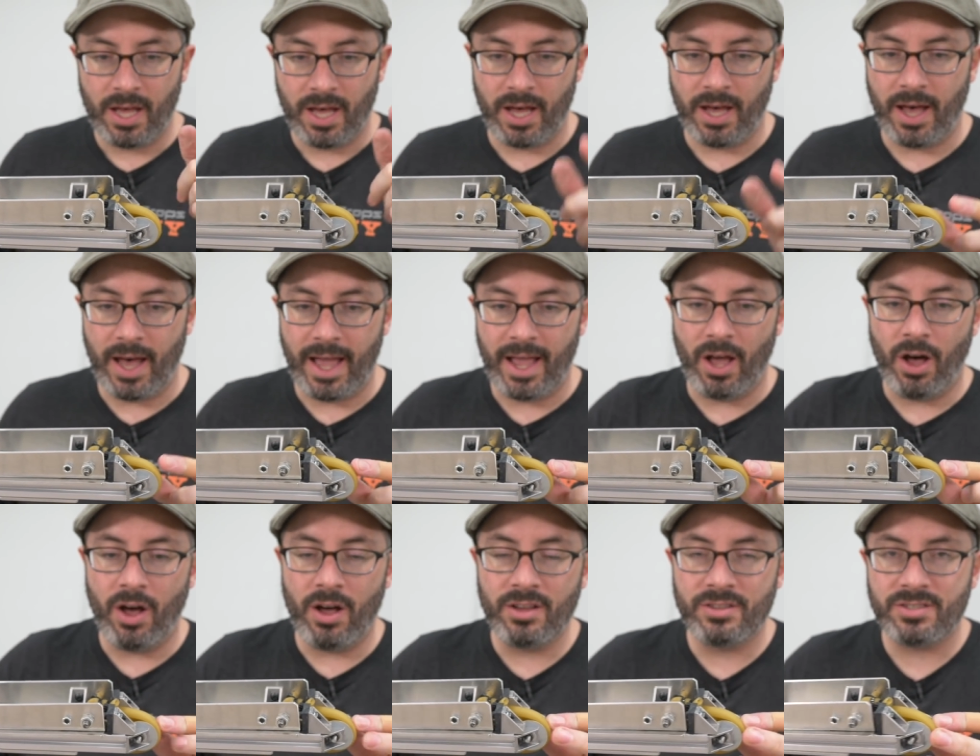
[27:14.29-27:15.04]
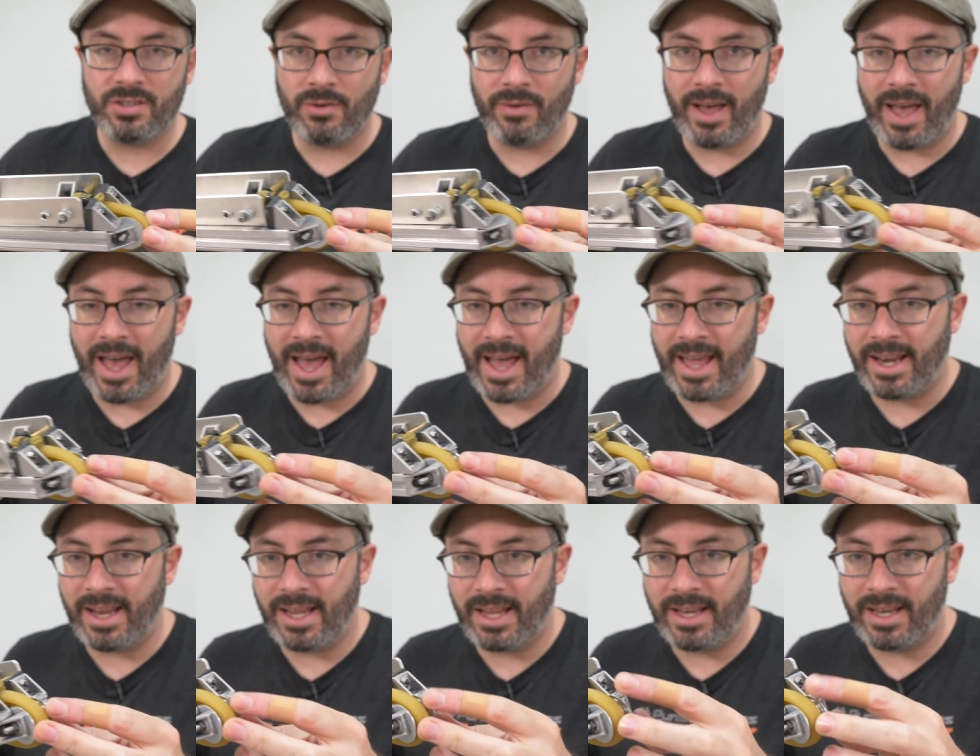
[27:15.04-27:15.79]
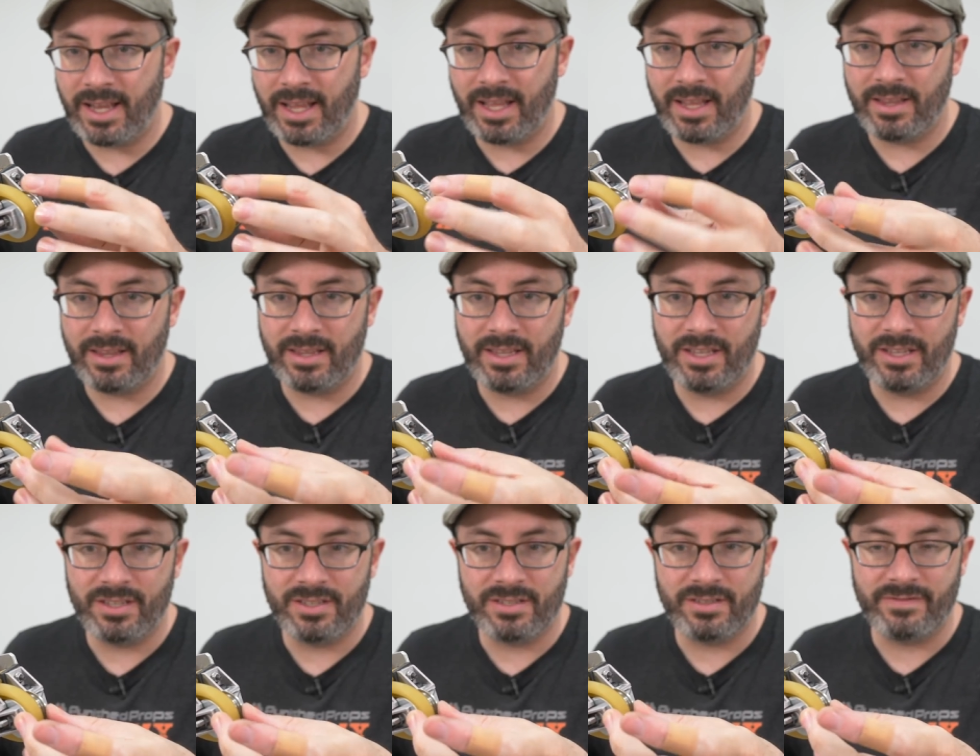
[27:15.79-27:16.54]
Uh, I also added
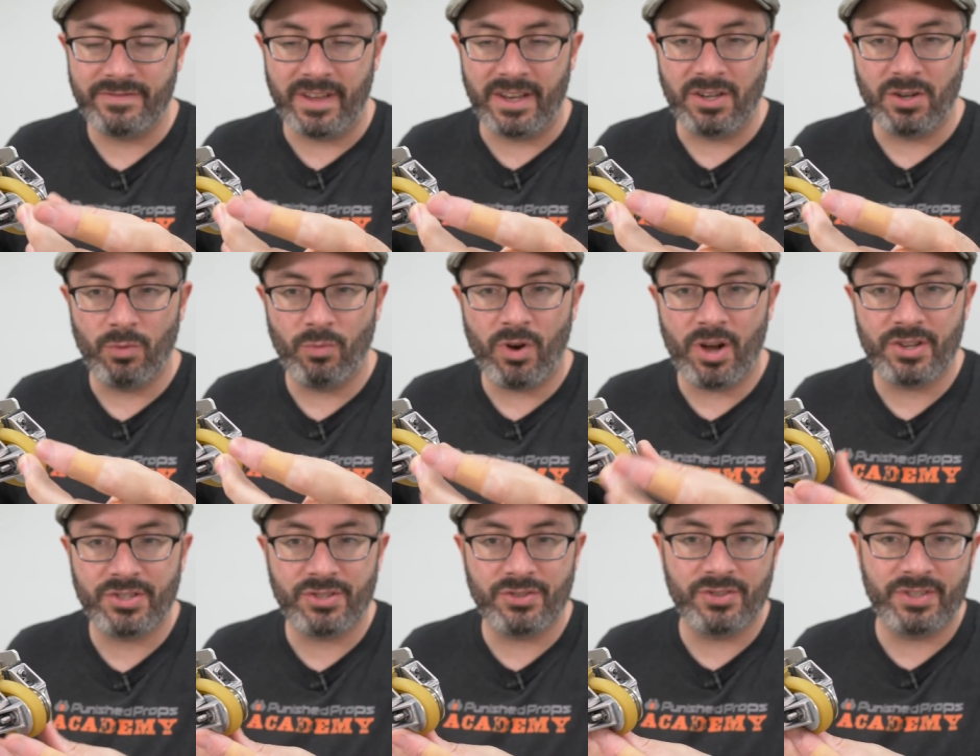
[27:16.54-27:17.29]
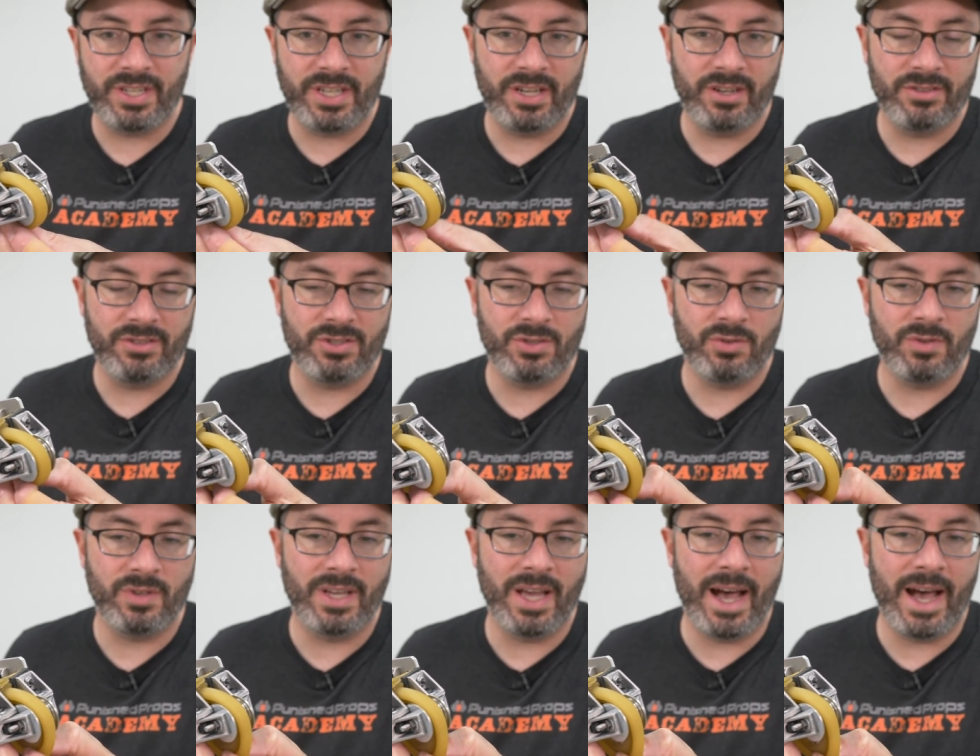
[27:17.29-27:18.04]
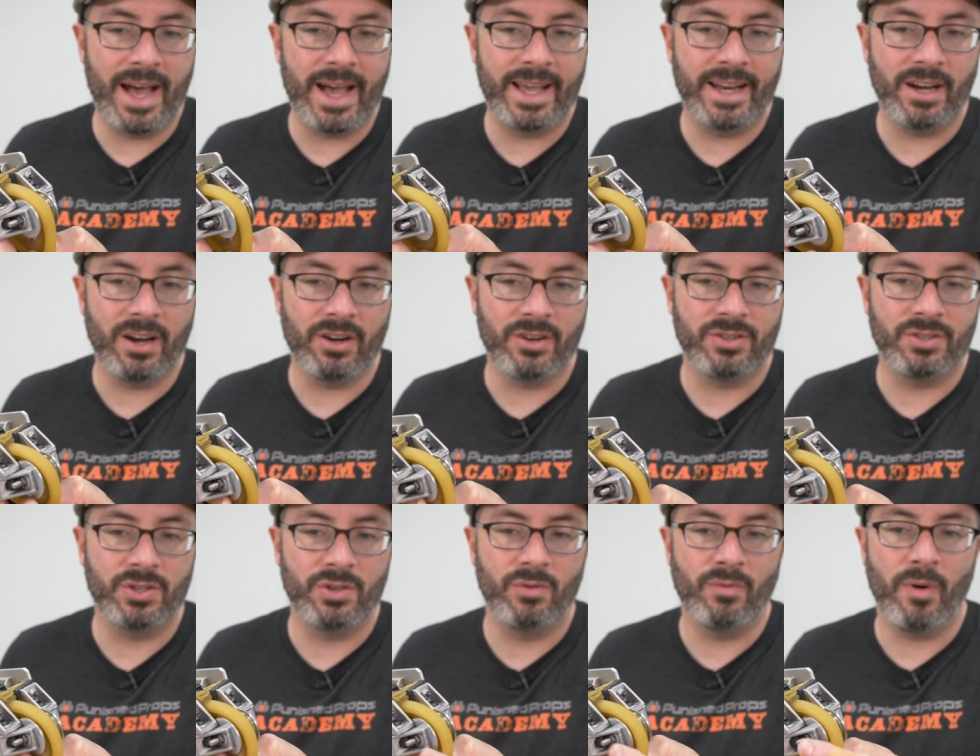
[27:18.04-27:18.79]
these fender washers here to guide our
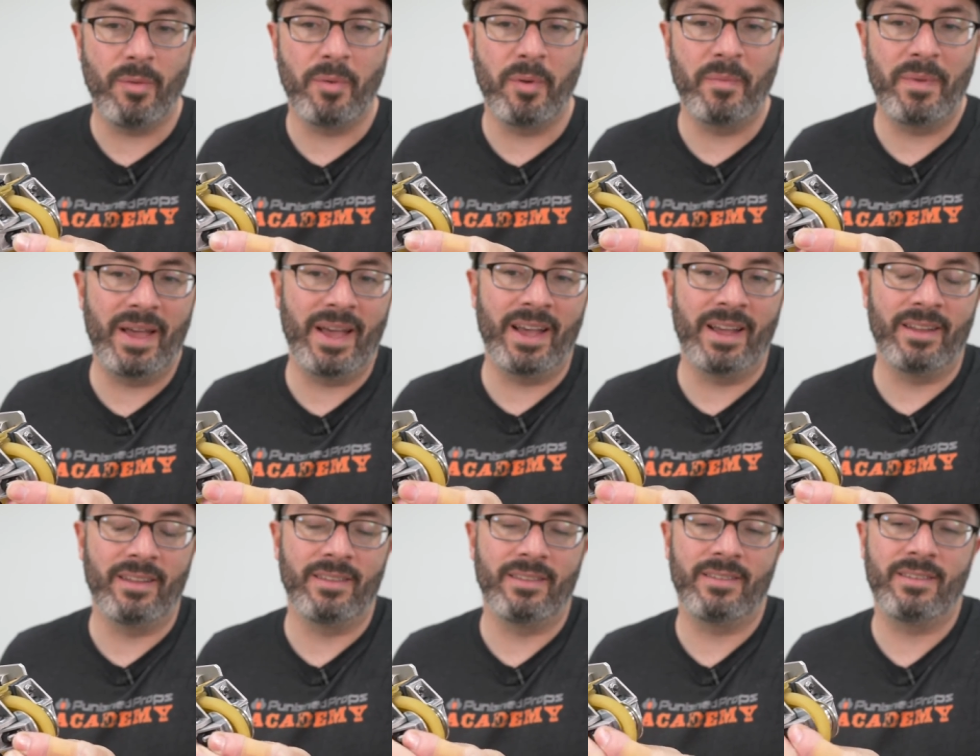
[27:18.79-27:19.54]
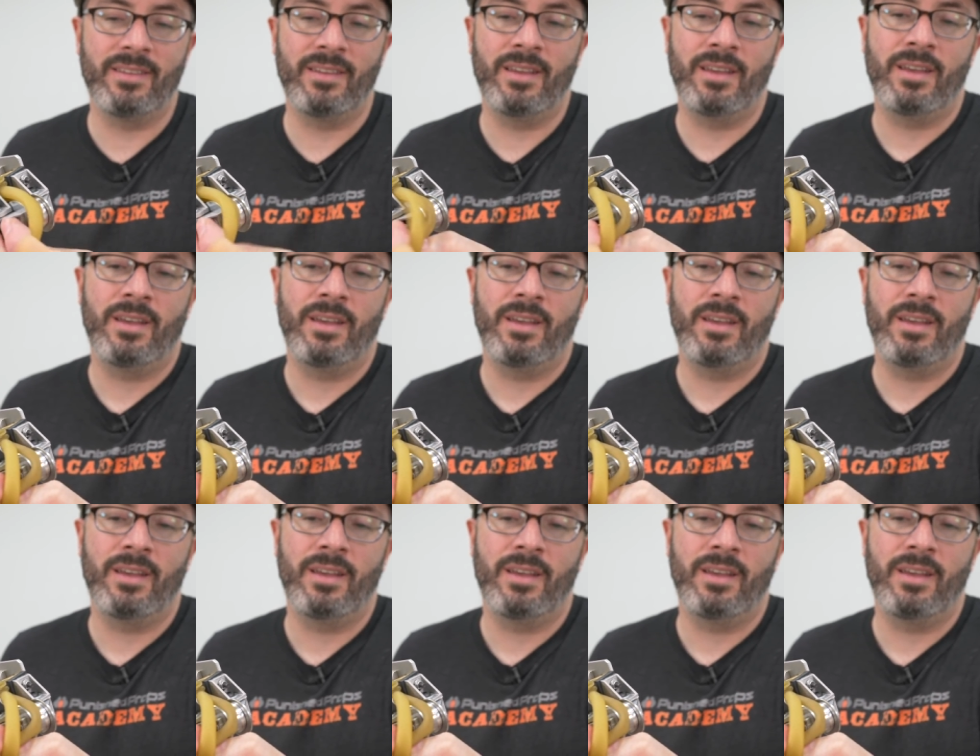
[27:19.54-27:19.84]
two rubber bands